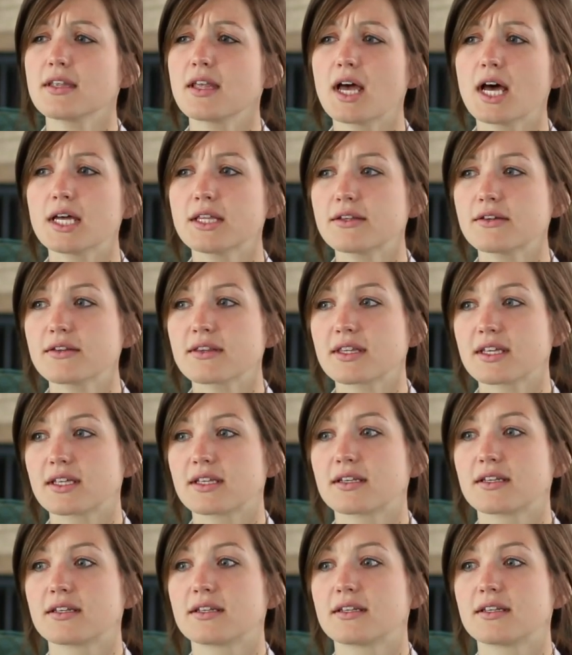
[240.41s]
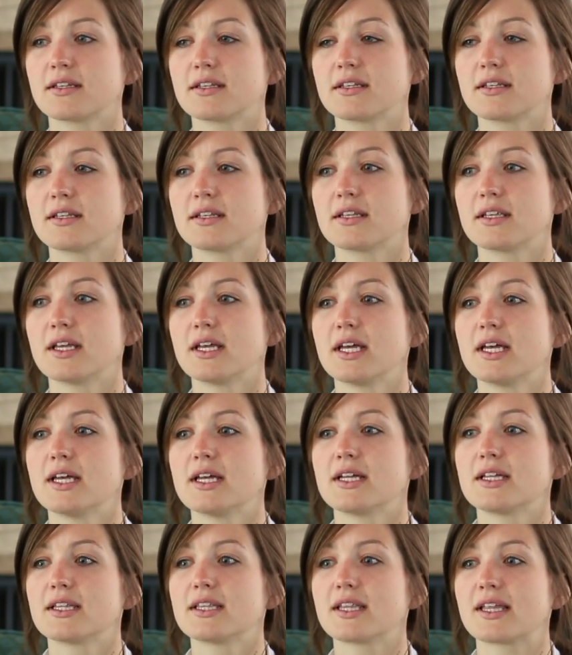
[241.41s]
other than
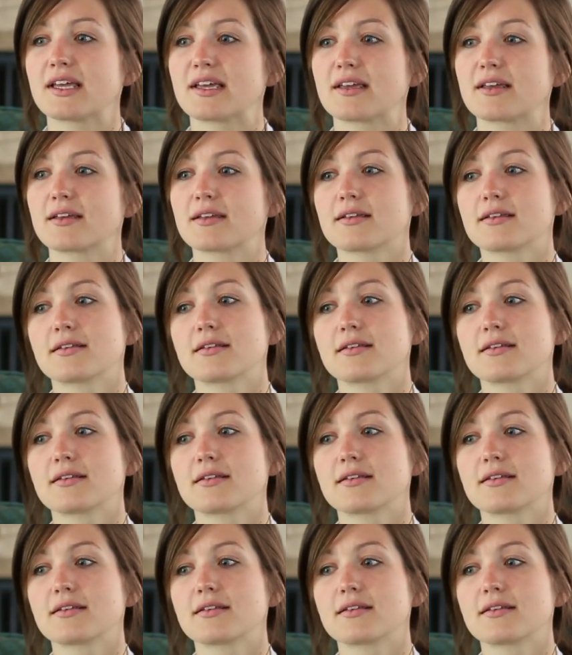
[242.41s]
like